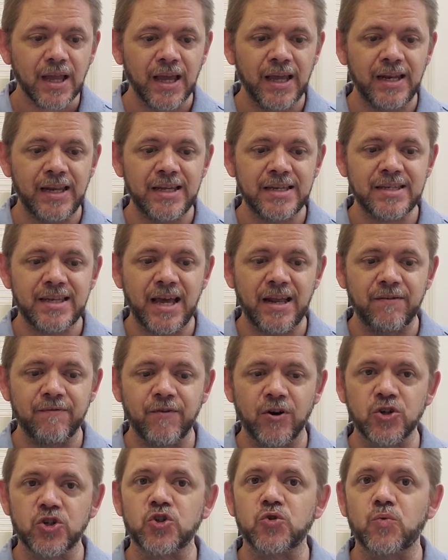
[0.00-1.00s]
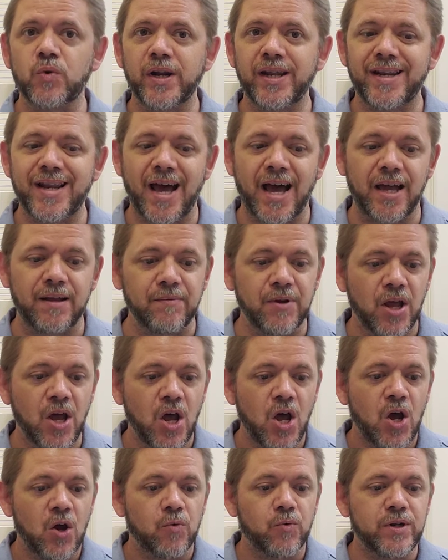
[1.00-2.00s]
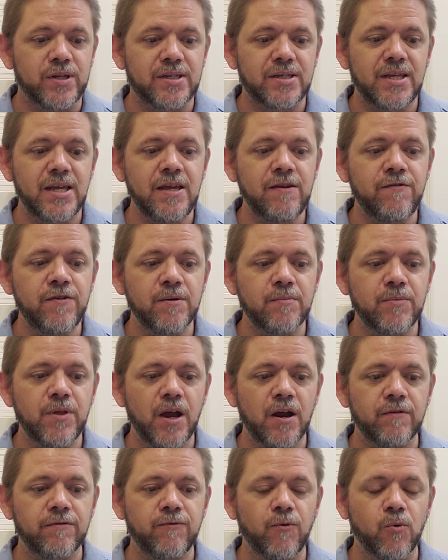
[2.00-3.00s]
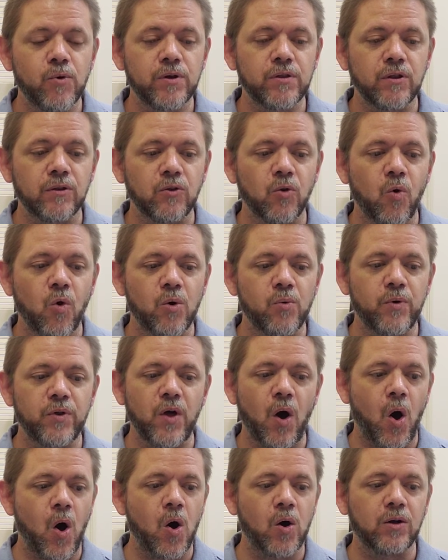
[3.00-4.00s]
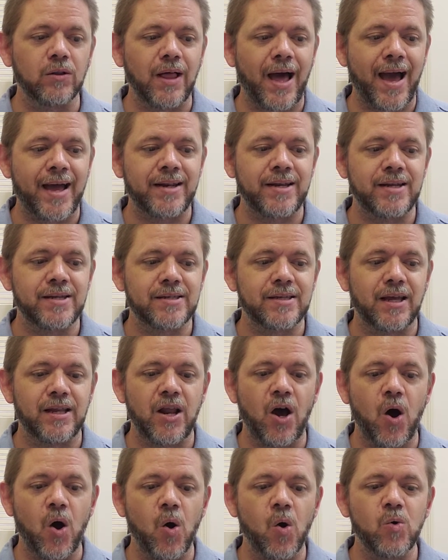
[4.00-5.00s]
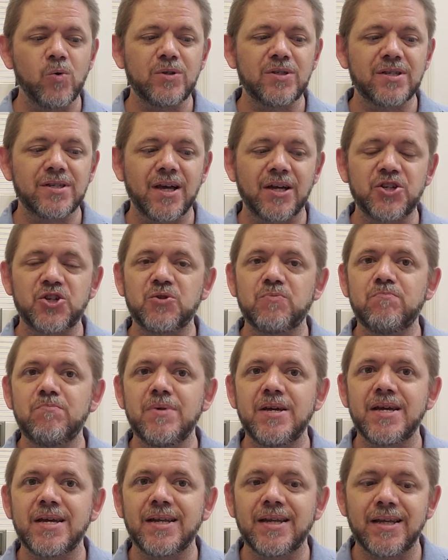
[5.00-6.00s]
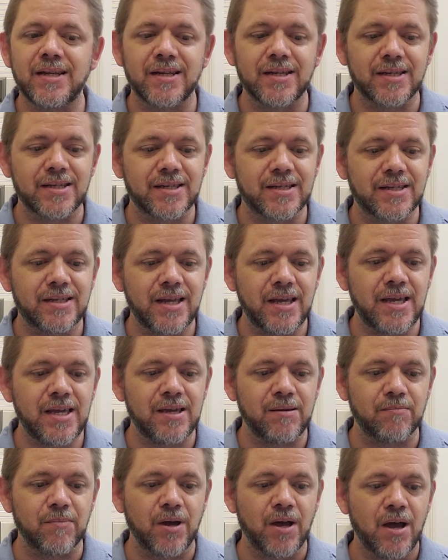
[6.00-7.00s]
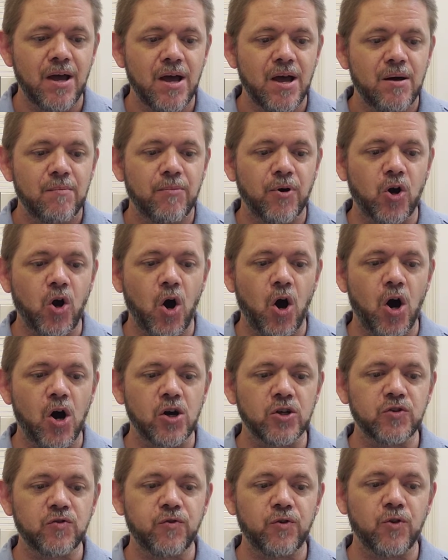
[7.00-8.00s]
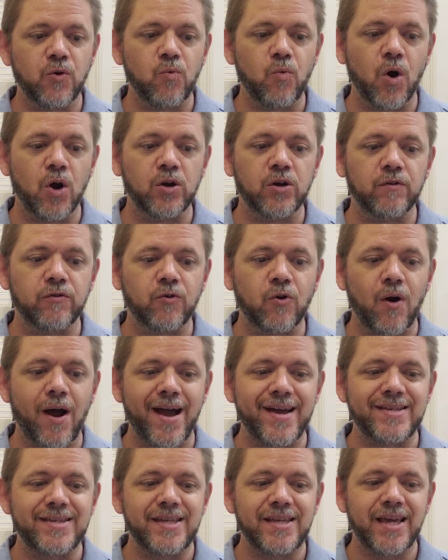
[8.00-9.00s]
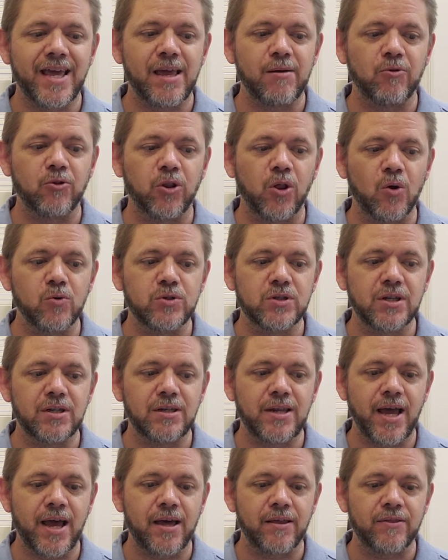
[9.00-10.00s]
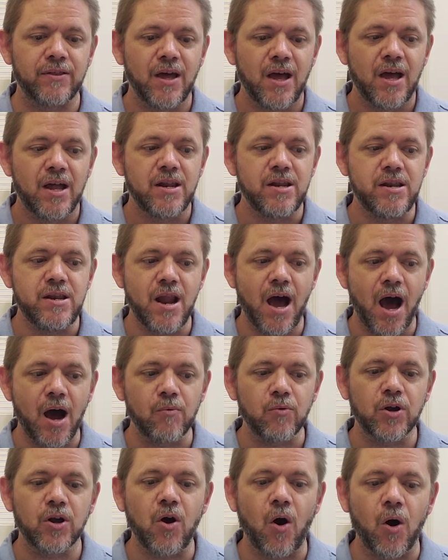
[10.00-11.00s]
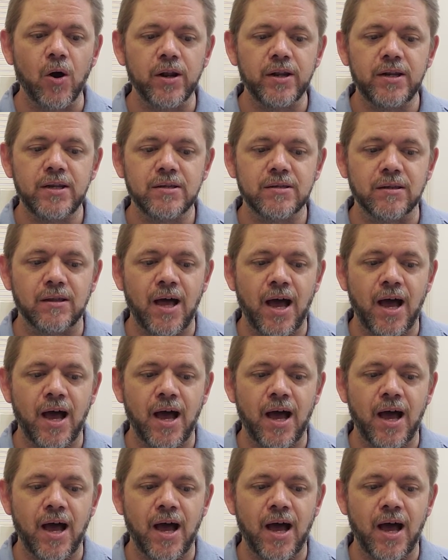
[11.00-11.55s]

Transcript: And he said in verse 29, "Receive him therefore in the Lord with all gladness, and hold such men in esteem, because for the work of Christ he came close to death, not regarding his